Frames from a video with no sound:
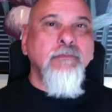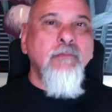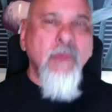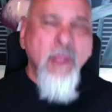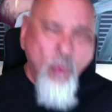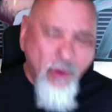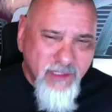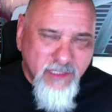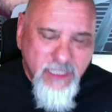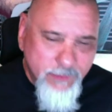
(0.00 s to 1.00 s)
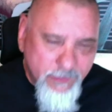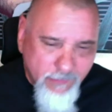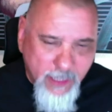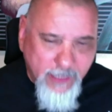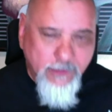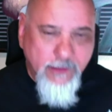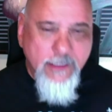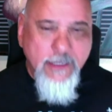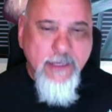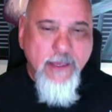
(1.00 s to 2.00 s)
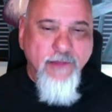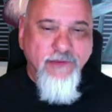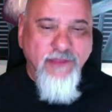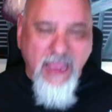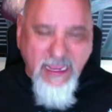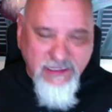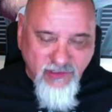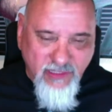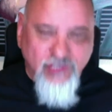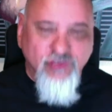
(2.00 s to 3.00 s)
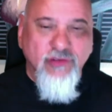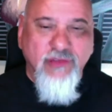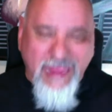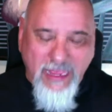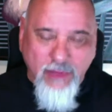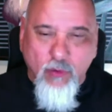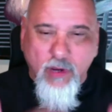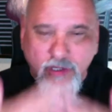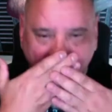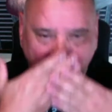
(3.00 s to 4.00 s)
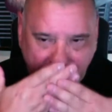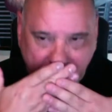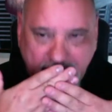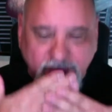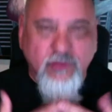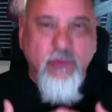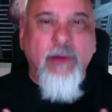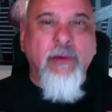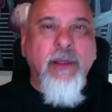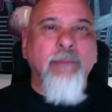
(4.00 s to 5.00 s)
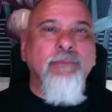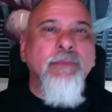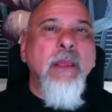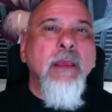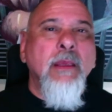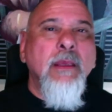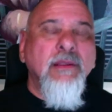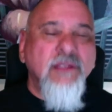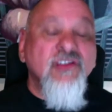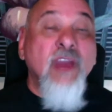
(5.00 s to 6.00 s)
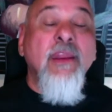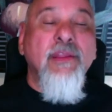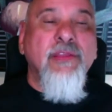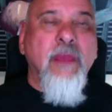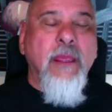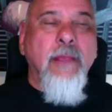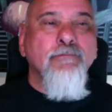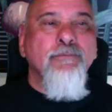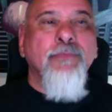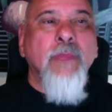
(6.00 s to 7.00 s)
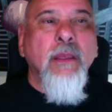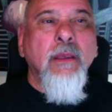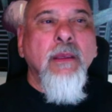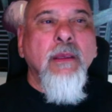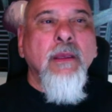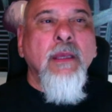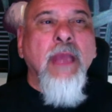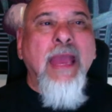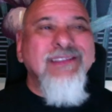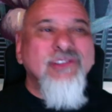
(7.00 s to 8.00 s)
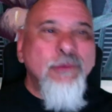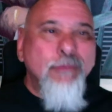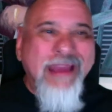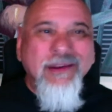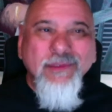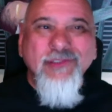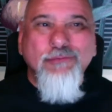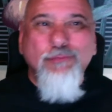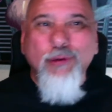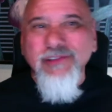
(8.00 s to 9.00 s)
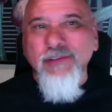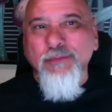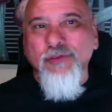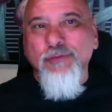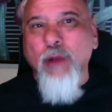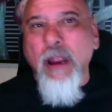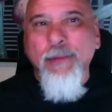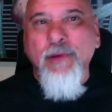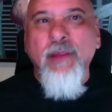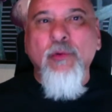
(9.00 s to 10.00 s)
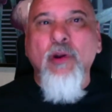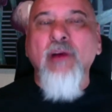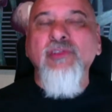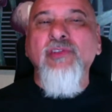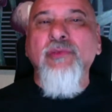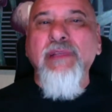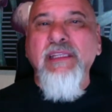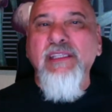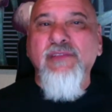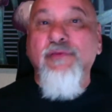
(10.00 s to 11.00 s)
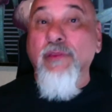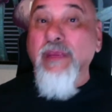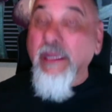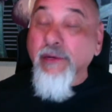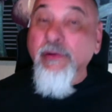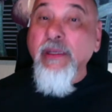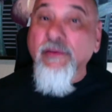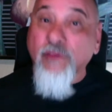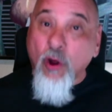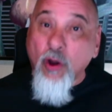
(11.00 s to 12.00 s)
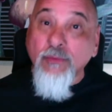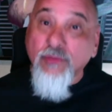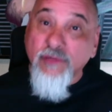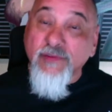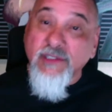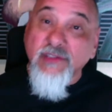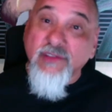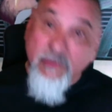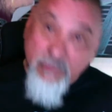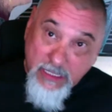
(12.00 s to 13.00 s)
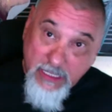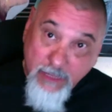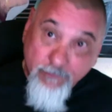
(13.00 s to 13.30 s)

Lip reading: I want you to keep in mind the isolation, the hand washing, the mask wearing, this kind of thing. As to Biderman's principles proper, they were also released for the hearing of the Armed Services Committee.